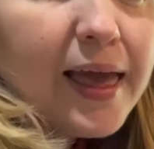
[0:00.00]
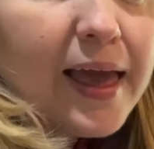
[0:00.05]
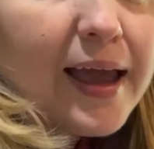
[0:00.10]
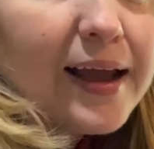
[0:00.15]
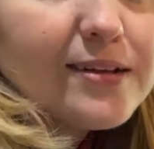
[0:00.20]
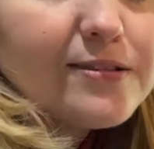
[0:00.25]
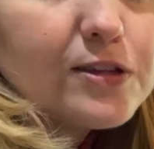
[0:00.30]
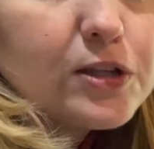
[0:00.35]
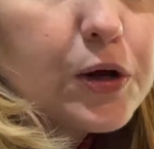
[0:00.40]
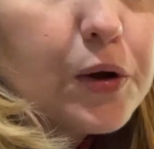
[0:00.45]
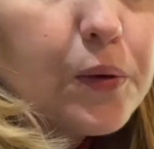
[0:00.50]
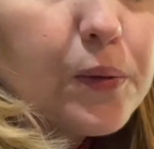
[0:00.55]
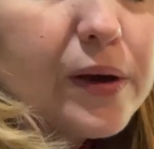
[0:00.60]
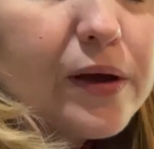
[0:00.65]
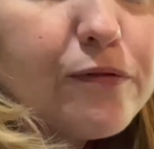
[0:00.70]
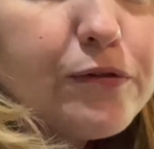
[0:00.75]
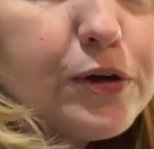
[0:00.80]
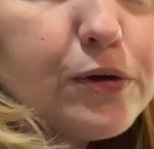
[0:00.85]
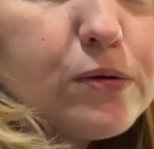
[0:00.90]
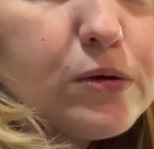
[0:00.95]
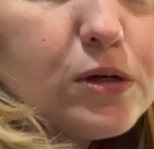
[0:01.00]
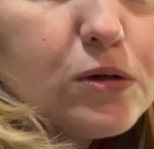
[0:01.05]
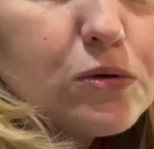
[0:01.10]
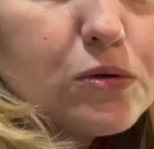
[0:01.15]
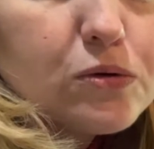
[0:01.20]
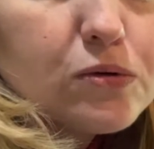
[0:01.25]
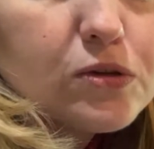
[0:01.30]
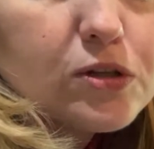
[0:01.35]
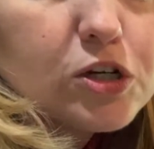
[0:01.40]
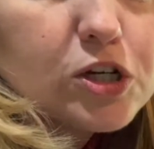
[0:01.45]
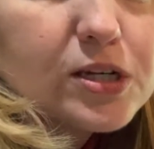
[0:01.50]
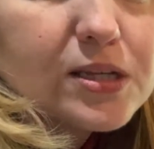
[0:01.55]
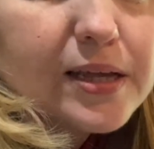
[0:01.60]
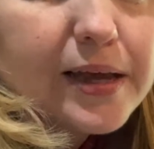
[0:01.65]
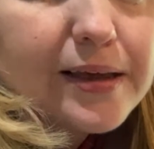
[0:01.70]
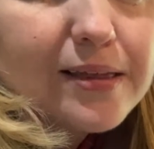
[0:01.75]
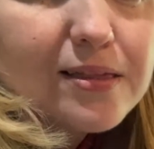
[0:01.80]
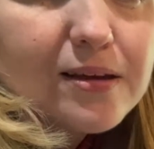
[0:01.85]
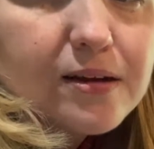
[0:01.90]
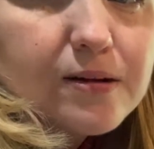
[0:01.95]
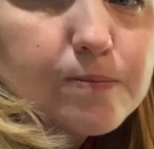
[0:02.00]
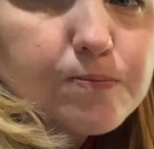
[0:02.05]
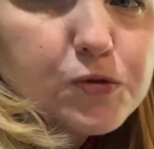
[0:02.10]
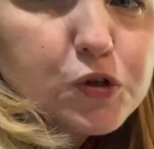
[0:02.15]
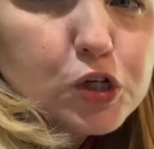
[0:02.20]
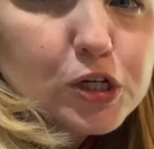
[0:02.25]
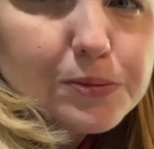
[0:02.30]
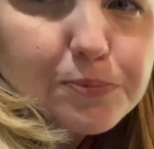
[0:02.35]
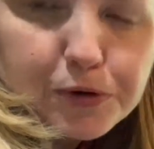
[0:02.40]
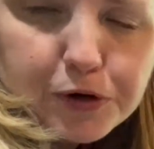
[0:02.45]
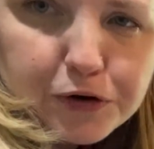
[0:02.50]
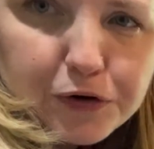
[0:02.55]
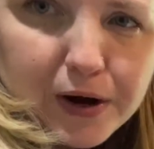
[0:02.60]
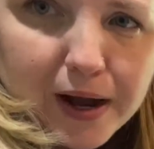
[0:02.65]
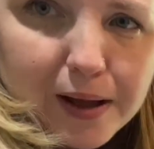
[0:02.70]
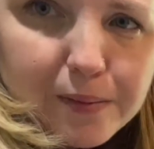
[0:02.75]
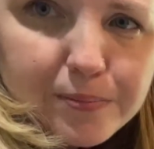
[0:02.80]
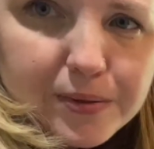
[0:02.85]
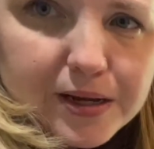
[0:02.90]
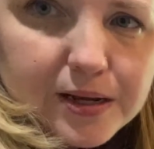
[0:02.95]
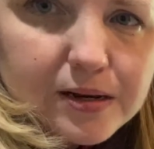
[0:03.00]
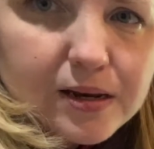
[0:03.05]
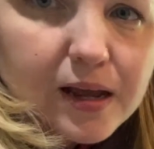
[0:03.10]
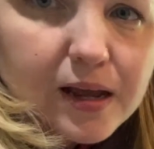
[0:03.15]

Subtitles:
And so if you use just like the cheaper crab meat,